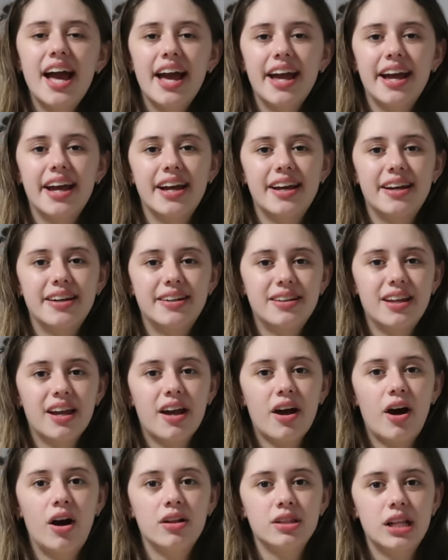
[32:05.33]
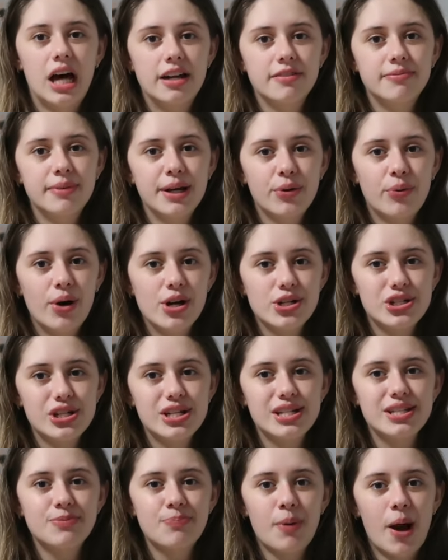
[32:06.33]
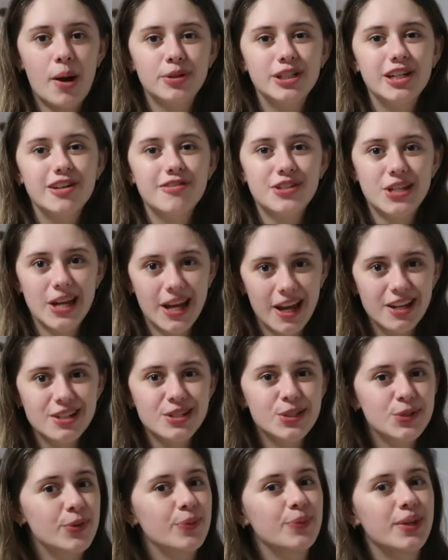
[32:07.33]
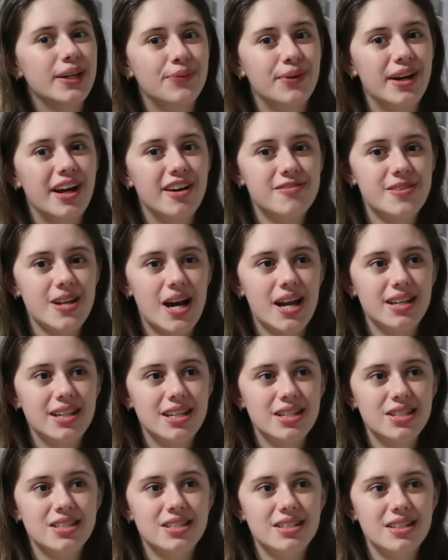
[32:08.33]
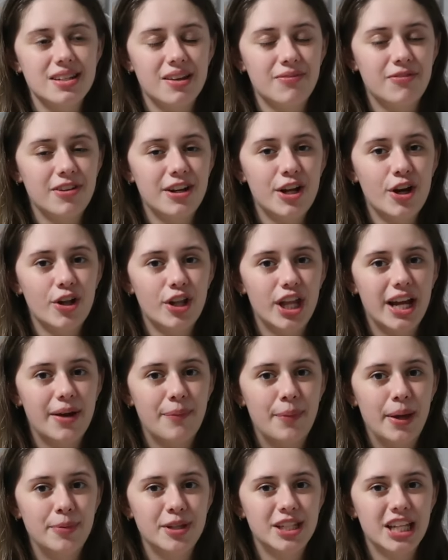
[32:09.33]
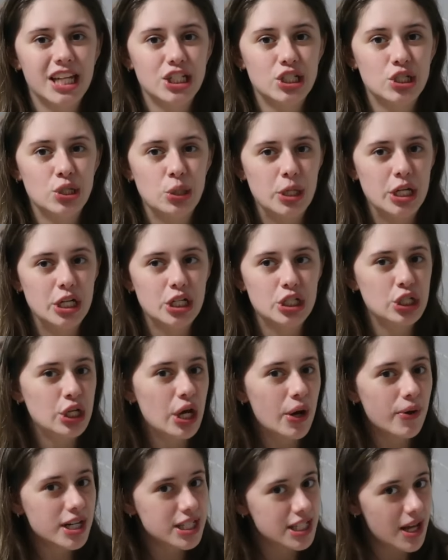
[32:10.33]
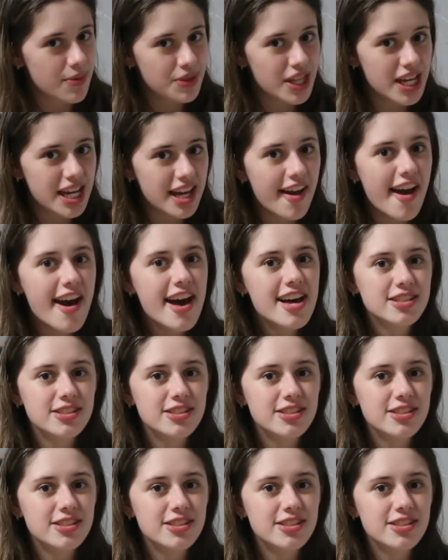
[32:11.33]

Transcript: and like a lot of my questions probably have changed from like when I've done this video like maybe like two years ago or something.